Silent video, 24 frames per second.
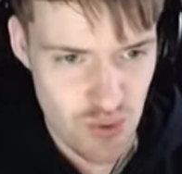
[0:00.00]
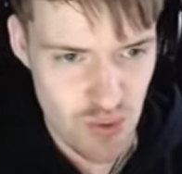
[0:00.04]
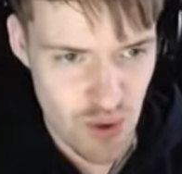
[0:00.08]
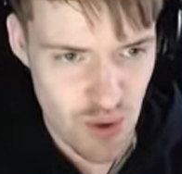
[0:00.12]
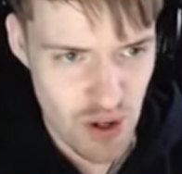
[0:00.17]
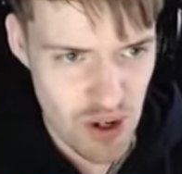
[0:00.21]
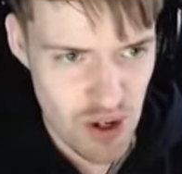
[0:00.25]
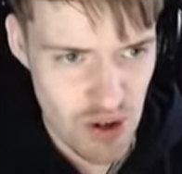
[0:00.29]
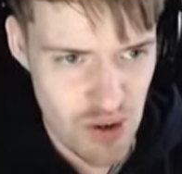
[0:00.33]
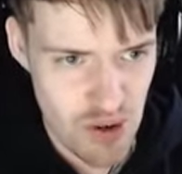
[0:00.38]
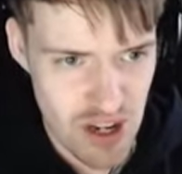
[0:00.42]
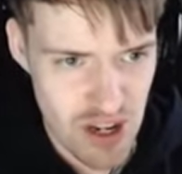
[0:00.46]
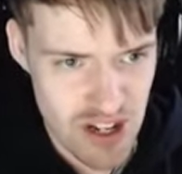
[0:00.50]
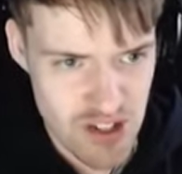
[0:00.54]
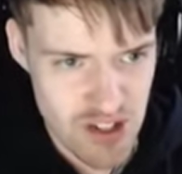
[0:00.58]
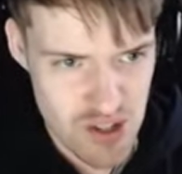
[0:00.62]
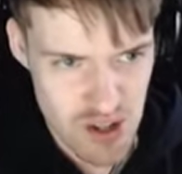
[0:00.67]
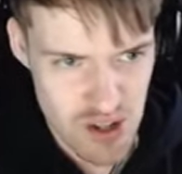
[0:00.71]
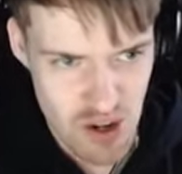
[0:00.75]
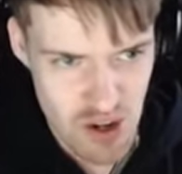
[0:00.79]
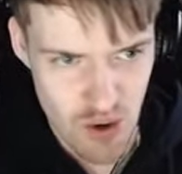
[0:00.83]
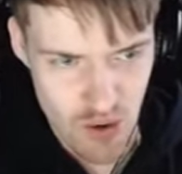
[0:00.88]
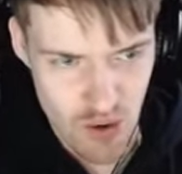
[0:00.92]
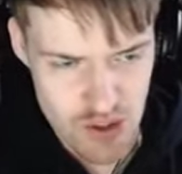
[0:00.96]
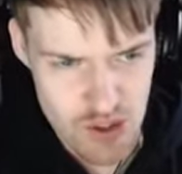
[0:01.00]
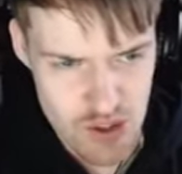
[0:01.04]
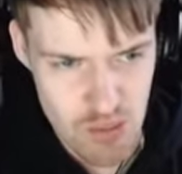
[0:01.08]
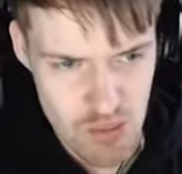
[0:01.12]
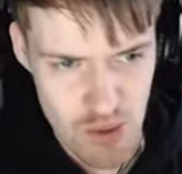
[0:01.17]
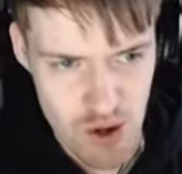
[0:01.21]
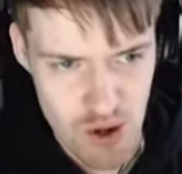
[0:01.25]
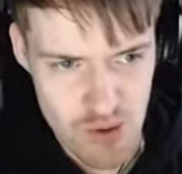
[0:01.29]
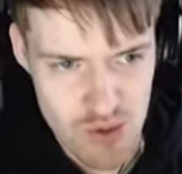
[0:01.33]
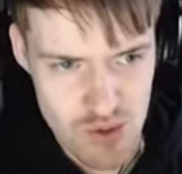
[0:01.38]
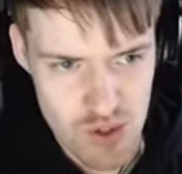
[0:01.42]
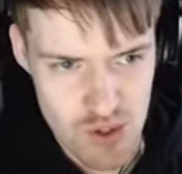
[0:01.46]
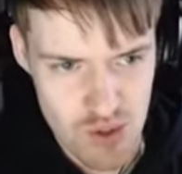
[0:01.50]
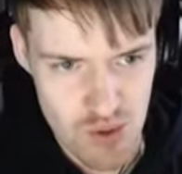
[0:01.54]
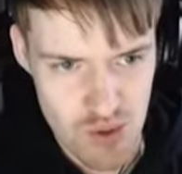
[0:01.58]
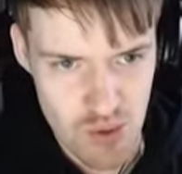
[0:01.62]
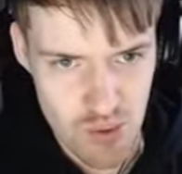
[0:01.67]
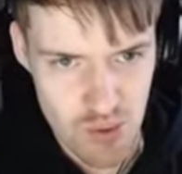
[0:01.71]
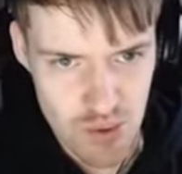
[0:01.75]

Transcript: Right, okay, so you're not supposed to.